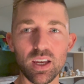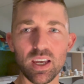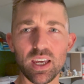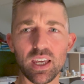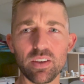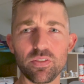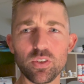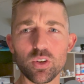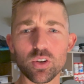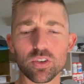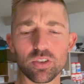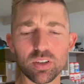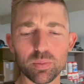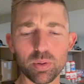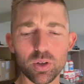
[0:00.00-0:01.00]
if you're
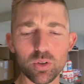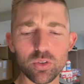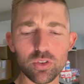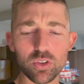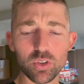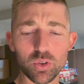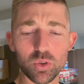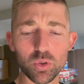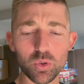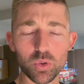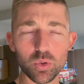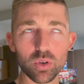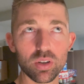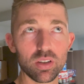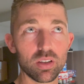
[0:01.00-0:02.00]
supposed
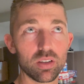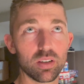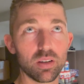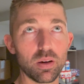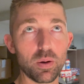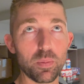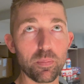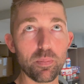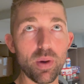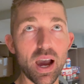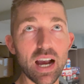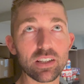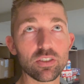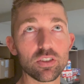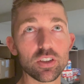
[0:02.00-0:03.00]
to
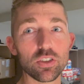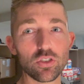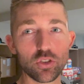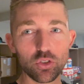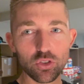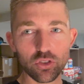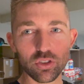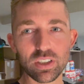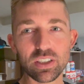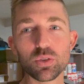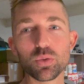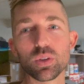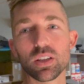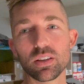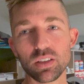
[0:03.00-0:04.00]
match the shoestrings
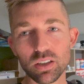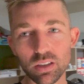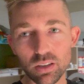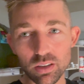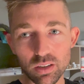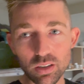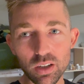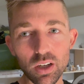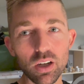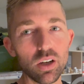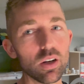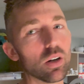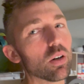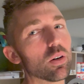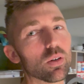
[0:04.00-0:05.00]
with the tongue
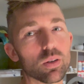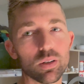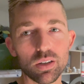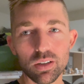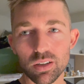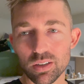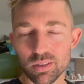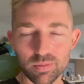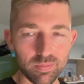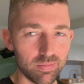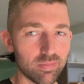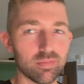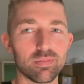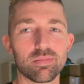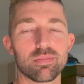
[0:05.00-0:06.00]
or
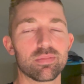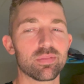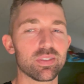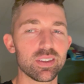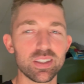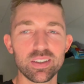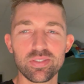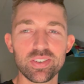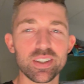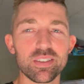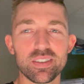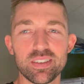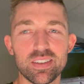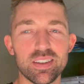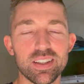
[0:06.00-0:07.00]
if
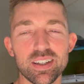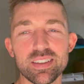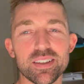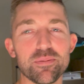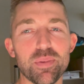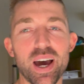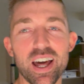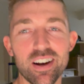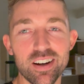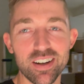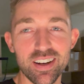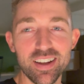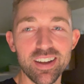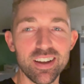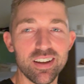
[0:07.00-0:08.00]
it doesn't matter.
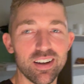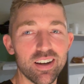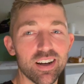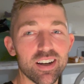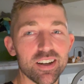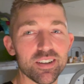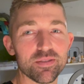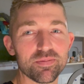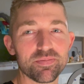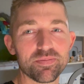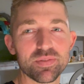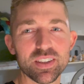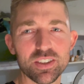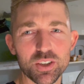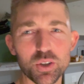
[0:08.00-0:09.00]
Um,
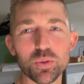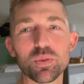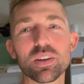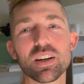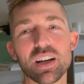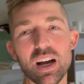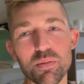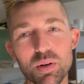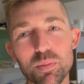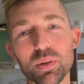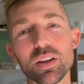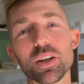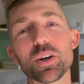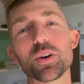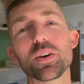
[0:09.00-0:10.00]
so comment
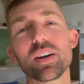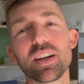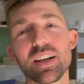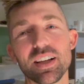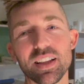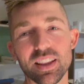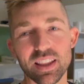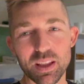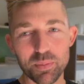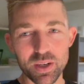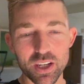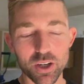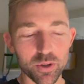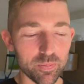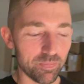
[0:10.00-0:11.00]
below, let me
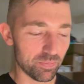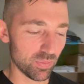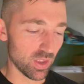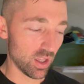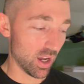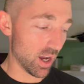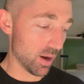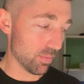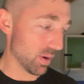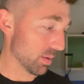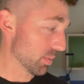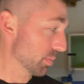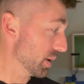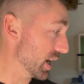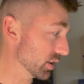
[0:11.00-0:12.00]
know. Um, I'm
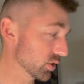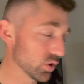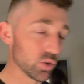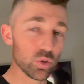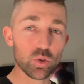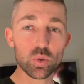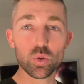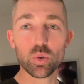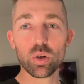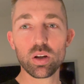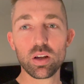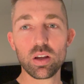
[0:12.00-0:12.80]
about to